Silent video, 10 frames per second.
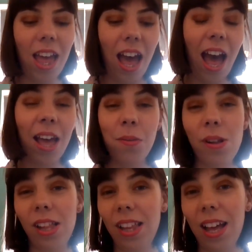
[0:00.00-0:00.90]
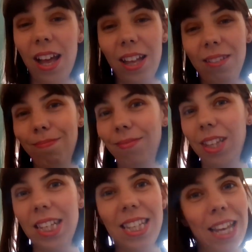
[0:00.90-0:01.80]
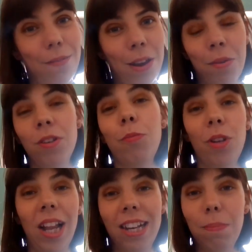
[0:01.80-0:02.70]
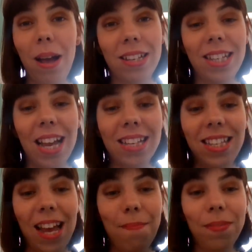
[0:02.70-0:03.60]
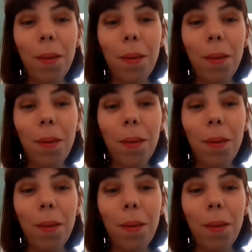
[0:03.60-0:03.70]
I will see if anyone would like to pattern test it.